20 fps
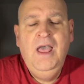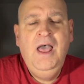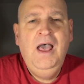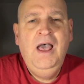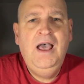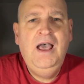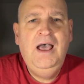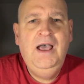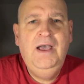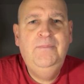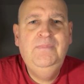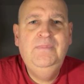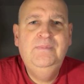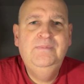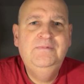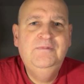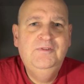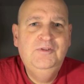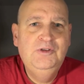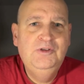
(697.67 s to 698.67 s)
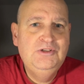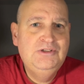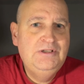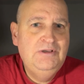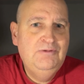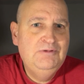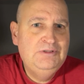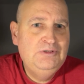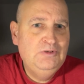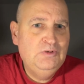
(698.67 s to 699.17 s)
Um, Thursday
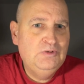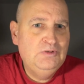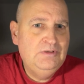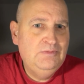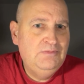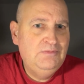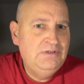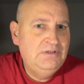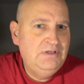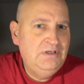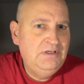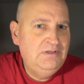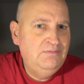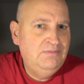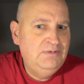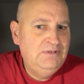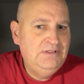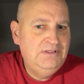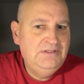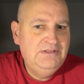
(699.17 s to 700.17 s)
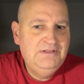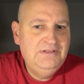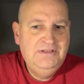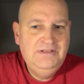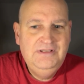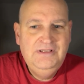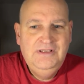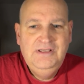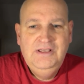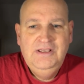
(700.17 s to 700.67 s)
was the autumn statement.
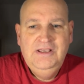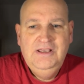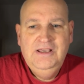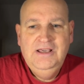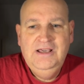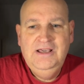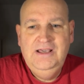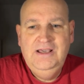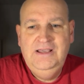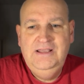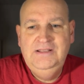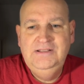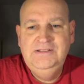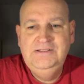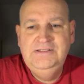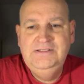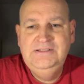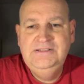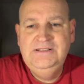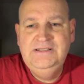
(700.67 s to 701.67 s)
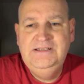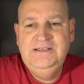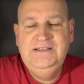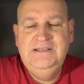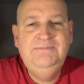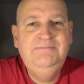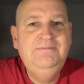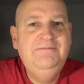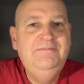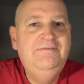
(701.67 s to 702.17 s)
And
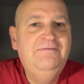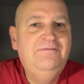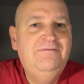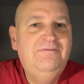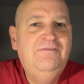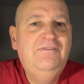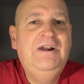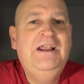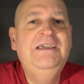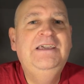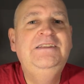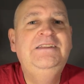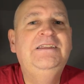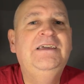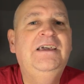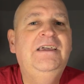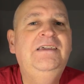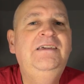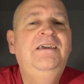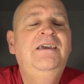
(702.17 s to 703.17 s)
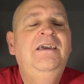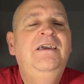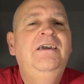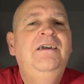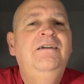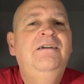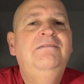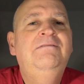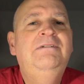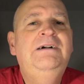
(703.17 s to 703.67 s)
um, Friday,
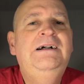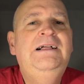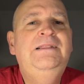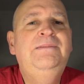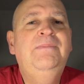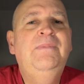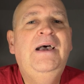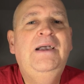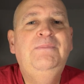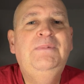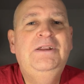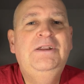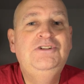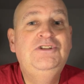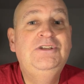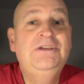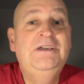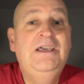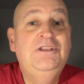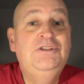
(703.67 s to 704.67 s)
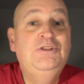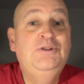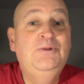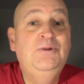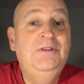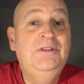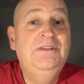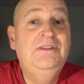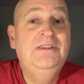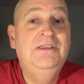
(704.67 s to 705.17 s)
well, I managed to get two
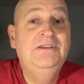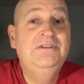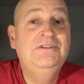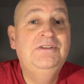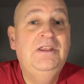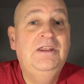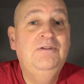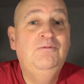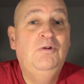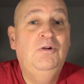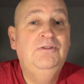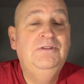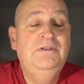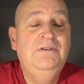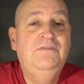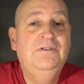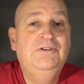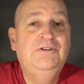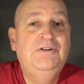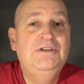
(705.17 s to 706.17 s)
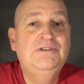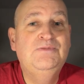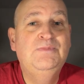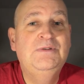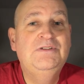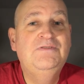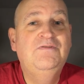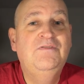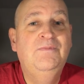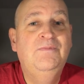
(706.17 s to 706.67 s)
of the things that I wanted for
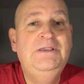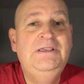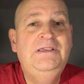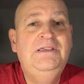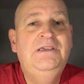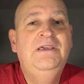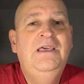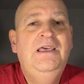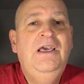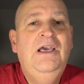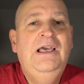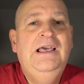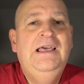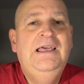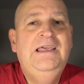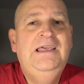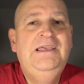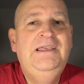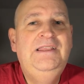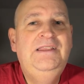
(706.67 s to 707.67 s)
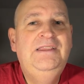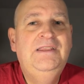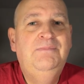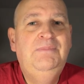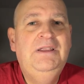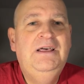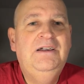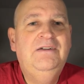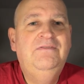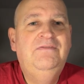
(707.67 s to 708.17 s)
Christmas for me in the
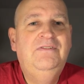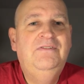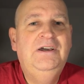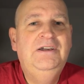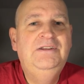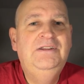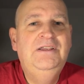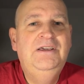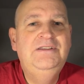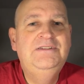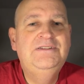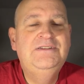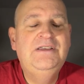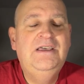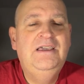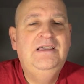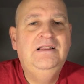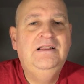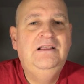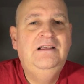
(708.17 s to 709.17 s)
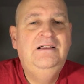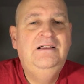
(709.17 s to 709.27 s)
Black Friday sale,